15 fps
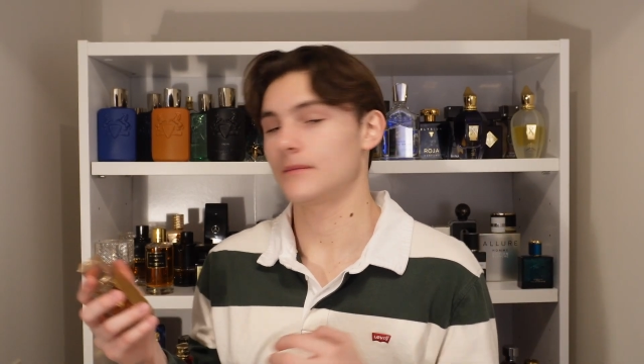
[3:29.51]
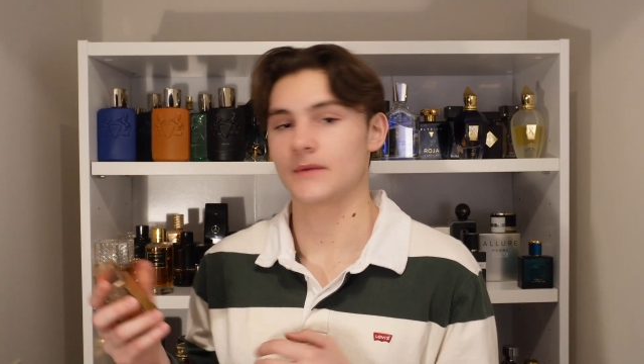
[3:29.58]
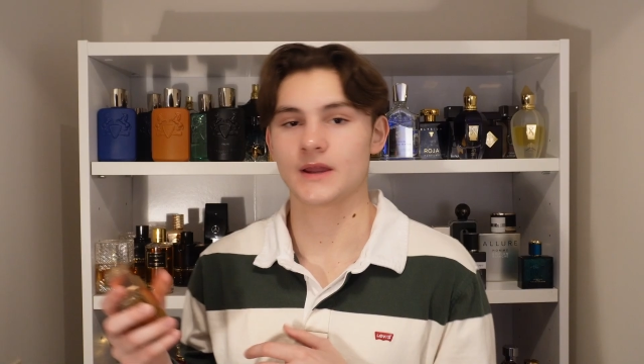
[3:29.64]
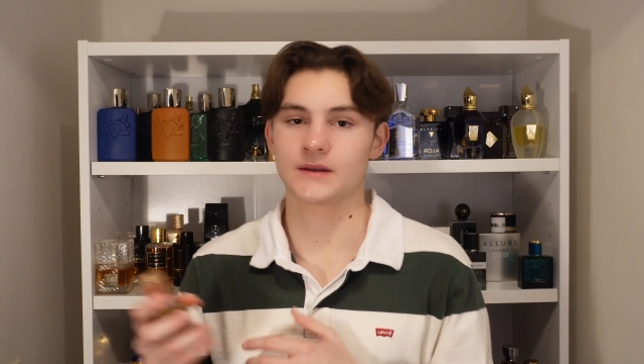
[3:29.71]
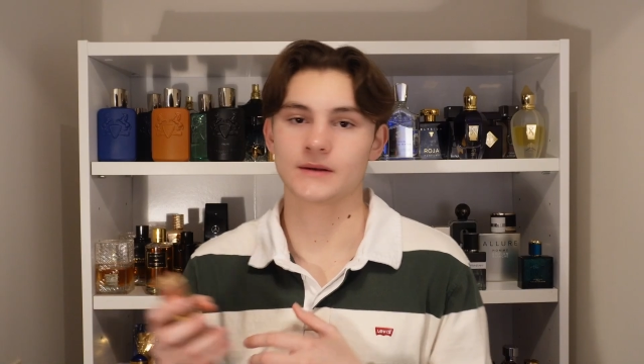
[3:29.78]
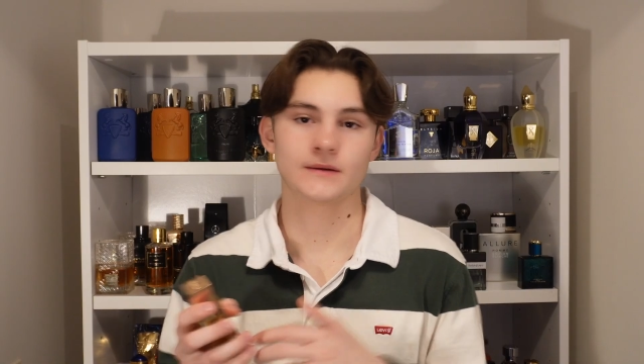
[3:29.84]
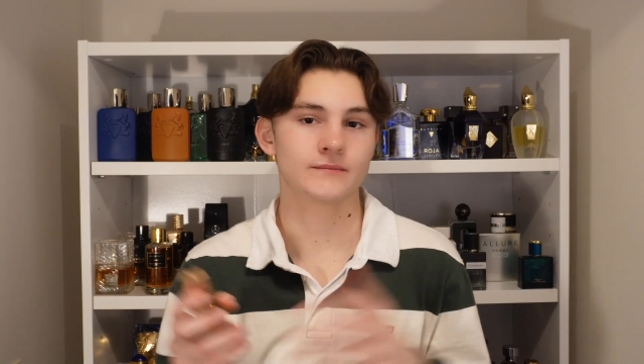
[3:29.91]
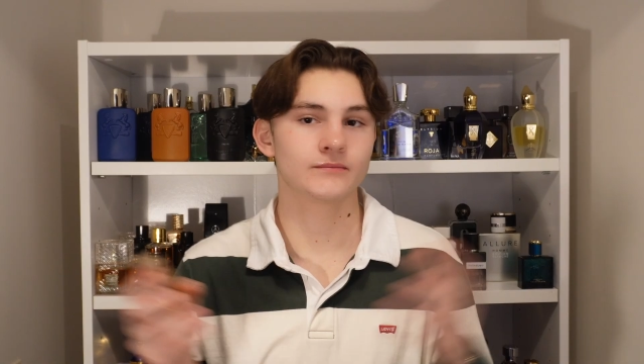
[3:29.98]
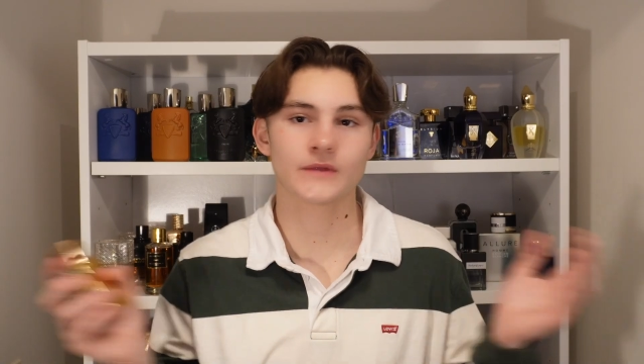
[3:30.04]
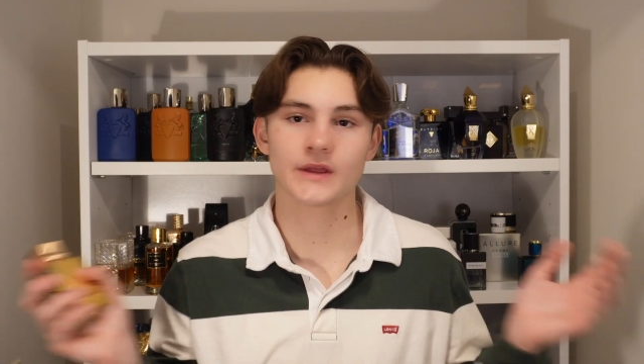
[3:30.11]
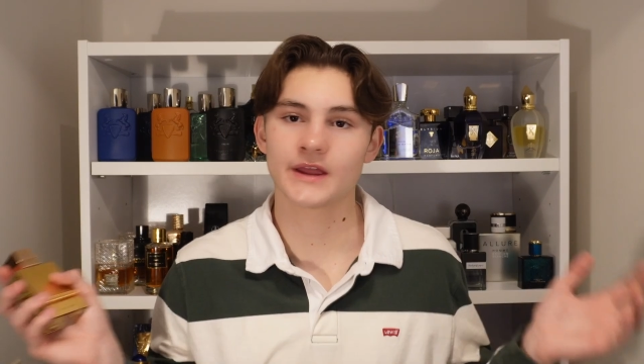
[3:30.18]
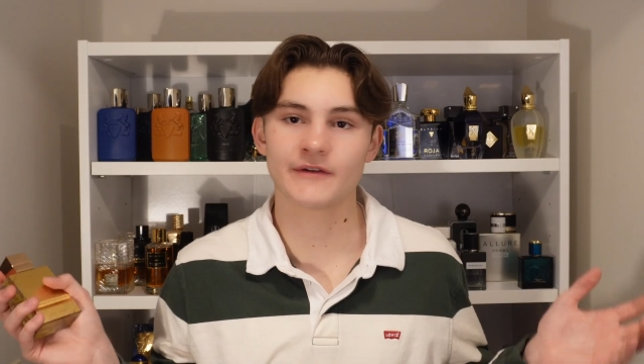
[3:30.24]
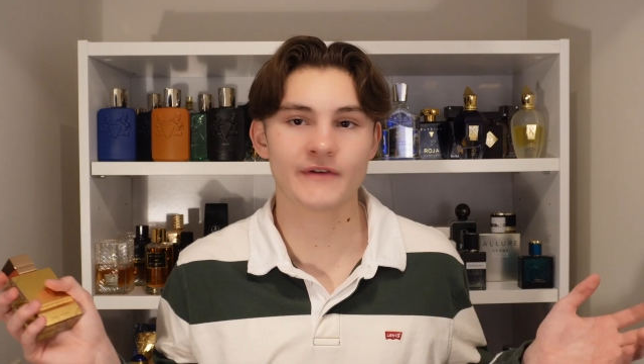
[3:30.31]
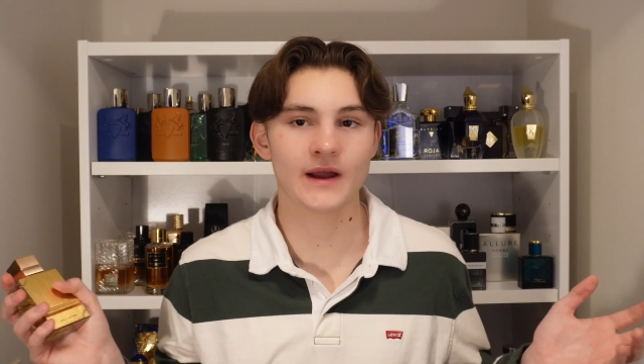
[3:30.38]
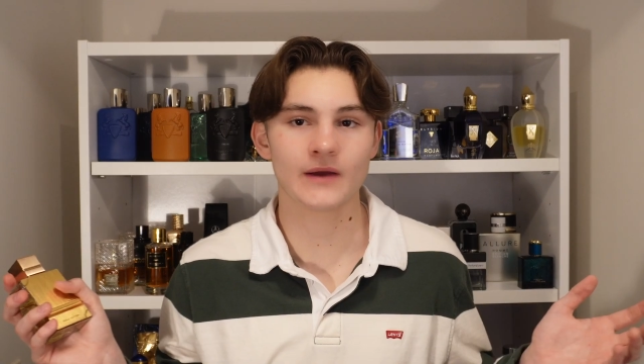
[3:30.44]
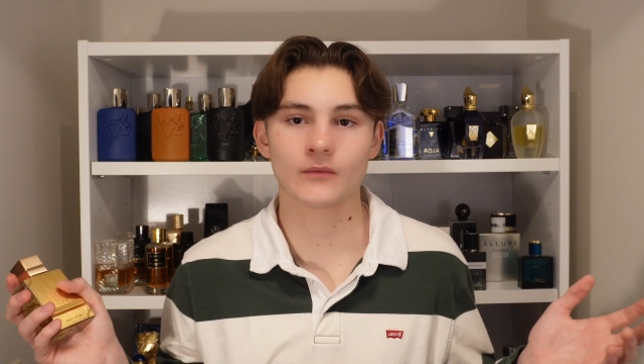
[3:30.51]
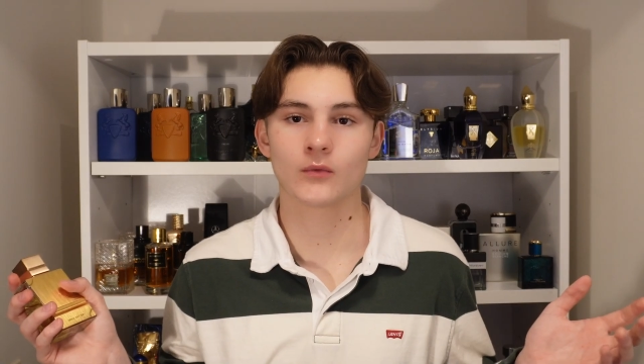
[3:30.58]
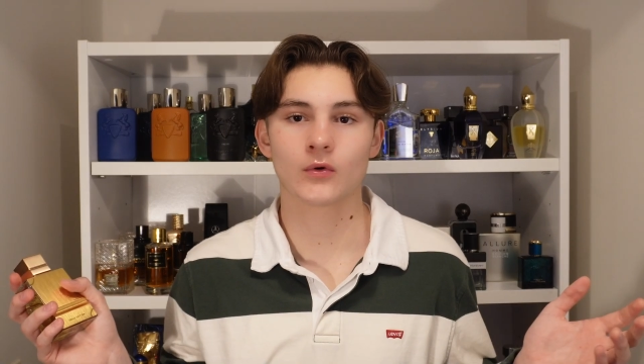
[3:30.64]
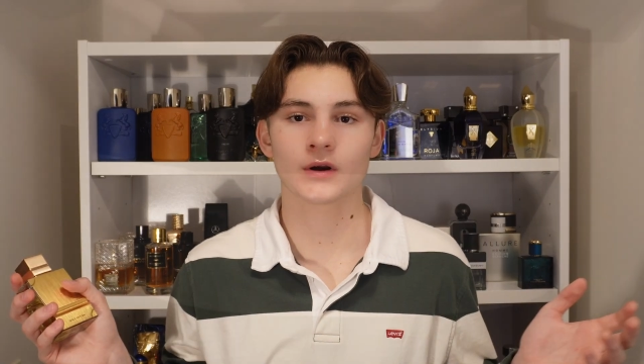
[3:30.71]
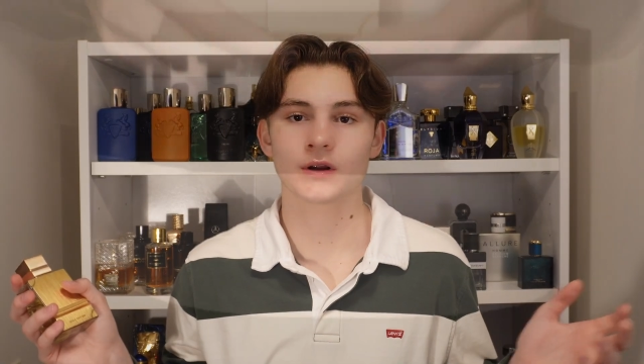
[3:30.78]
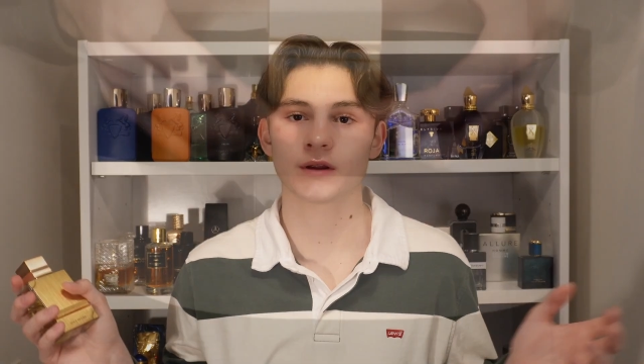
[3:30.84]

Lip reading: And if I wore